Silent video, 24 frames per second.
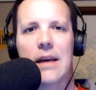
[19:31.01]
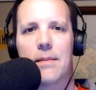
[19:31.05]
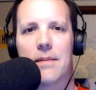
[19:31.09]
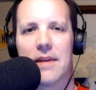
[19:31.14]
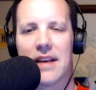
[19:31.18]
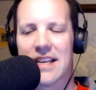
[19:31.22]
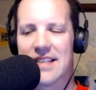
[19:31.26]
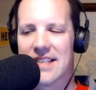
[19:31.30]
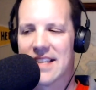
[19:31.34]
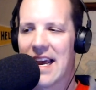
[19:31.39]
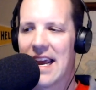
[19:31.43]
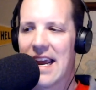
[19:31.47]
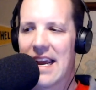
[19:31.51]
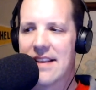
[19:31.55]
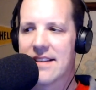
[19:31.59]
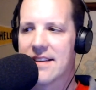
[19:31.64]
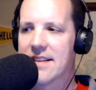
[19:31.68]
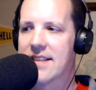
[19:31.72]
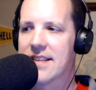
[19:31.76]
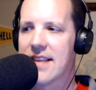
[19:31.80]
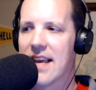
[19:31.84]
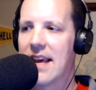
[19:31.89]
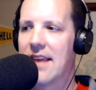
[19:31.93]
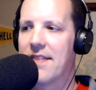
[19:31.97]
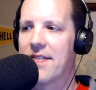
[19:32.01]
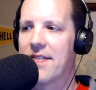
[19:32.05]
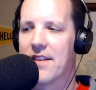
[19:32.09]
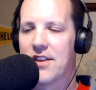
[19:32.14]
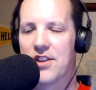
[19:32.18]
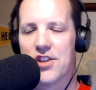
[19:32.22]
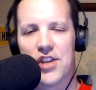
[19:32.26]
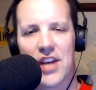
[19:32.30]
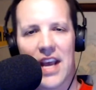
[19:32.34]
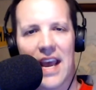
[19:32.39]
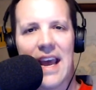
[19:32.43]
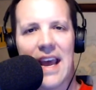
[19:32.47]
Because I hate to say it, the
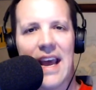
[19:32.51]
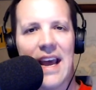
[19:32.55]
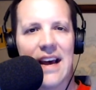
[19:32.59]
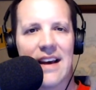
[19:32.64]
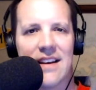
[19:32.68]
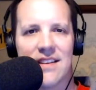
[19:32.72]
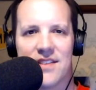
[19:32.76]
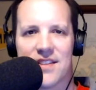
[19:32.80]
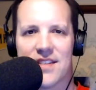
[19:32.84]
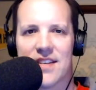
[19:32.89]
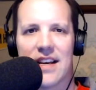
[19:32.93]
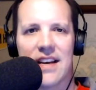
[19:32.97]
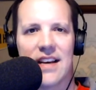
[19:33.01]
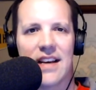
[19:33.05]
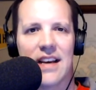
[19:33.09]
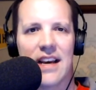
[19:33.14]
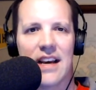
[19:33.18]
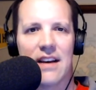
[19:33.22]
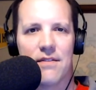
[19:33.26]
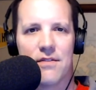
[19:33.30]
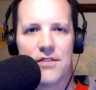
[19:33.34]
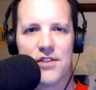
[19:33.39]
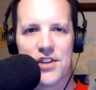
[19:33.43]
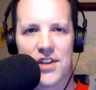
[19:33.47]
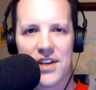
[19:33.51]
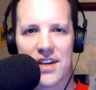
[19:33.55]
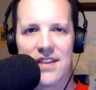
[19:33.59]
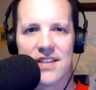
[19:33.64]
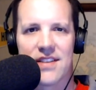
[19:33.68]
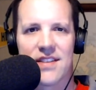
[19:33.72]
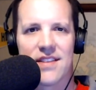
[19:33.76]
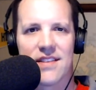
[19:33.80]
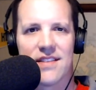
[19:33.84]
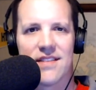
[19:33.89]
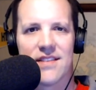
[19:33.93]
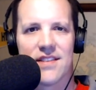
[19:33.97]
Jazz have
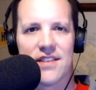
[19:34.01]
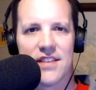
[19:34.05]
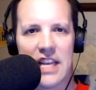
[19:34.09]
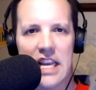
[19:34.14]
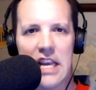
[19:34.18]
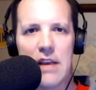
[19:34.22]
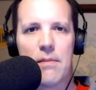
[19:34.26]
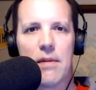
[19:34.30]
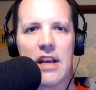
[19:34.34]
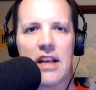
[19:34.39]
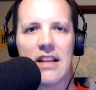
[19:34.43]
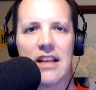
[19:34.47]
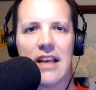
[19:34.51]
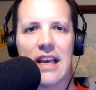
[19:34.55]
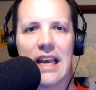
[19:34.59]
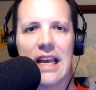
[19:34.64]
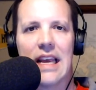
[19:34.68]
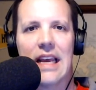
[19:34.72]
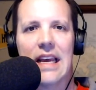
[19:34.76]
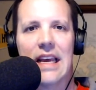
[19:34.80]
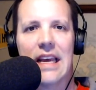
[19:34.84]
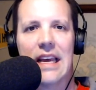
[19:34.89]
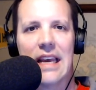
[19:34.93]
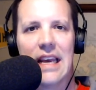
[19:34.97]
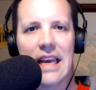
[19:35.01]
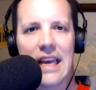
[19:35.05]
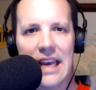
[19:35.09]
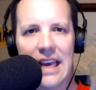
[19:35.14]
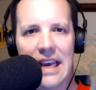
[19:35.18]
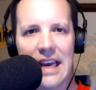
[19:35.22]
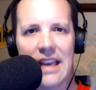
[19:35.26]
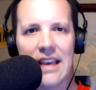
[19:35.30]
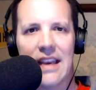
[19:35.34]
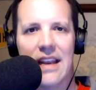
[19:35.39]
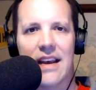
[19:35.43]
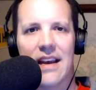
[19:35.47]
just seemingly
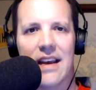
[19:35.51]
hit